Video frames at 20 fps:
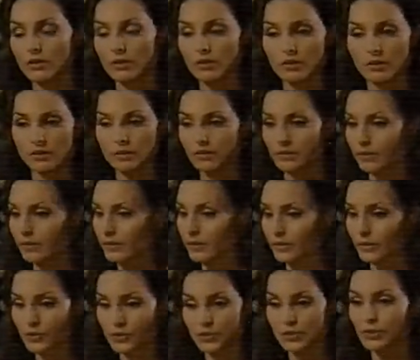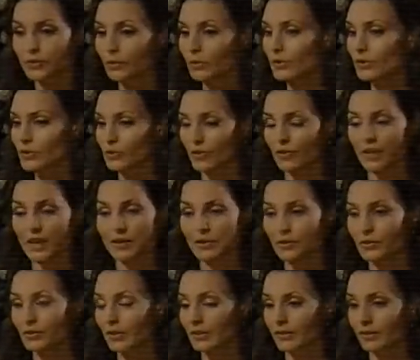You, you, you do so
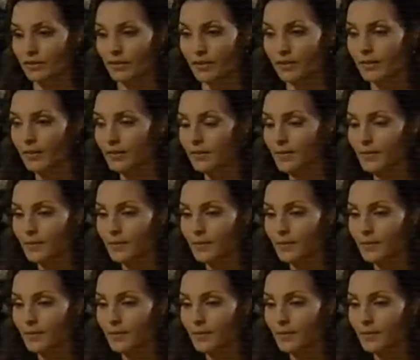that you can.